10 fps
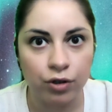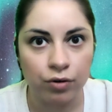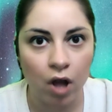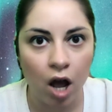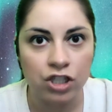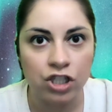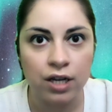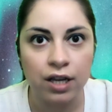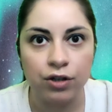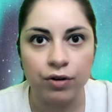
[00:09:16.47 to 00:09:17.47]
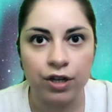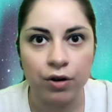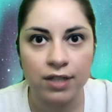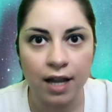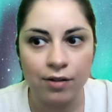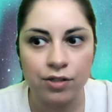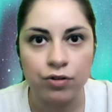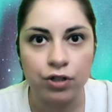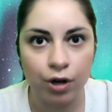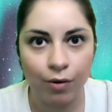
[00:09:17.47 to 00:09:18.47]
logic and your ego tells you,
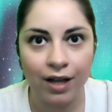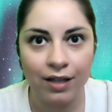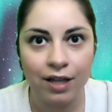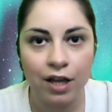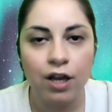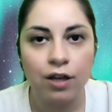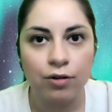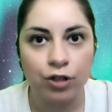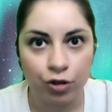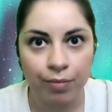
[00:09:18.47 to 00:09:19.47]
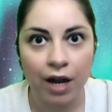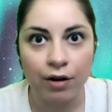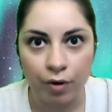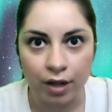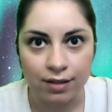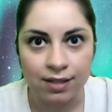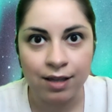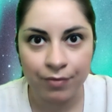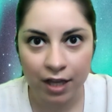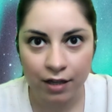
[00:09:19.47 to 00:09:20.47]
you know what, you better run,
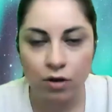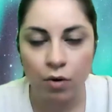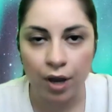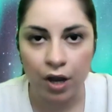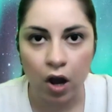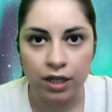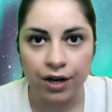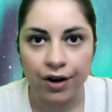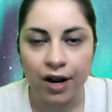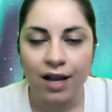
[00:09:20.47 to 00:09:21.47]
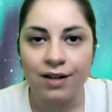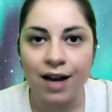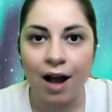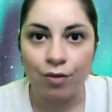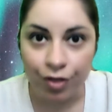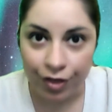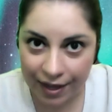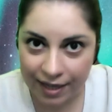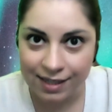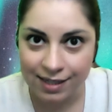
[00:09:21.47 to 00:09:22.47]
something is going on here. Now,
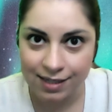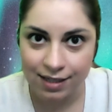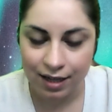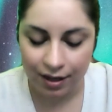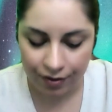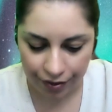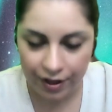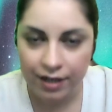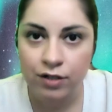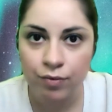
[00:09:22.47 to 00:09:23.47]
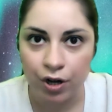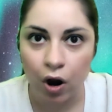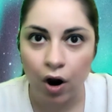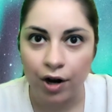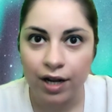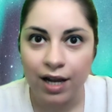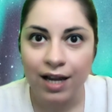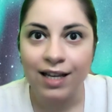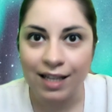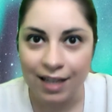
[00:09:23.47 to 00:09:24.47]
in this regard,
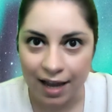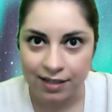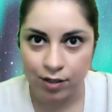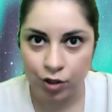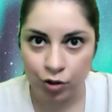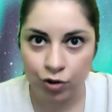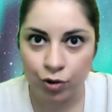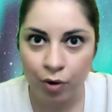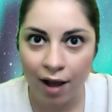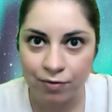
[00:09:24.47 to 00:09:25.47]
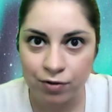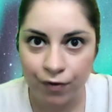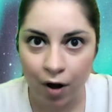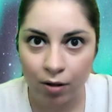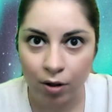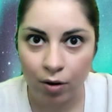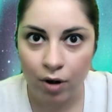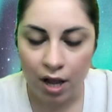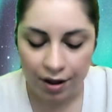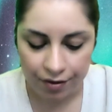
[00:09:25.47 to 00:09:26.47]
yes, you do have to follow
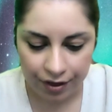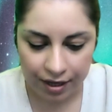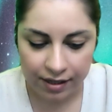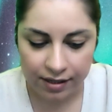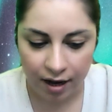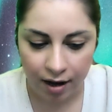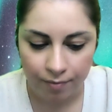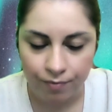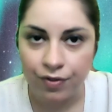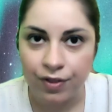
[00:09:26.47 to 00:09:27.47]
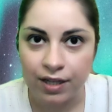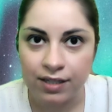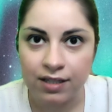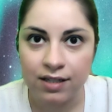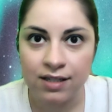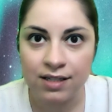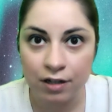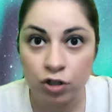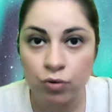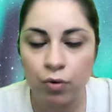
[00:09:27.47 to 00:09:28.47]
these this
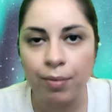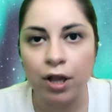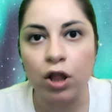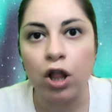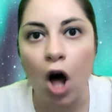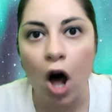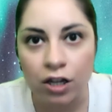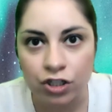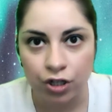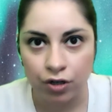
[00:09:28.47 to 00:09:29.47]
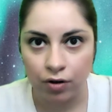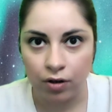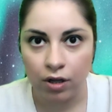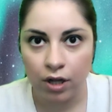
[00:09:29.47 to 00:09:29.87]
instinctual but logical